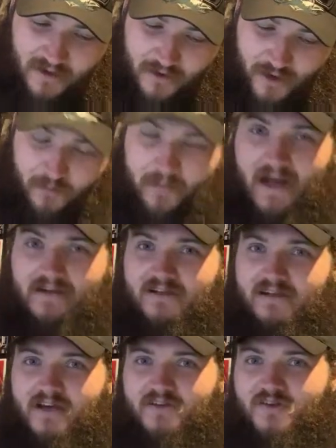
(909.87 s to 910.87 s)
Going back to
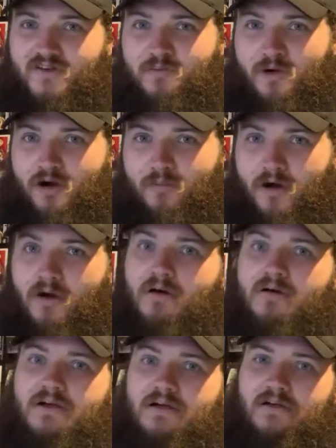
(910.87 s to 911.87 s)
Dusty's promo
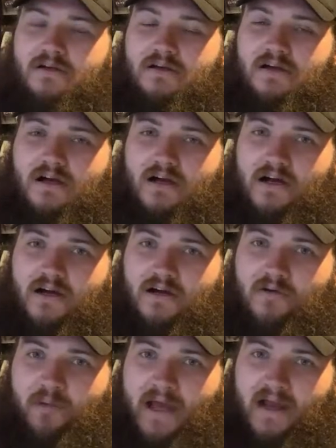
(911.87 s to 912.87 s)

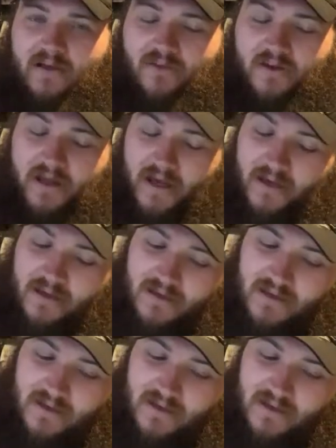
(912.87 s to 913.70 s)
back in the day.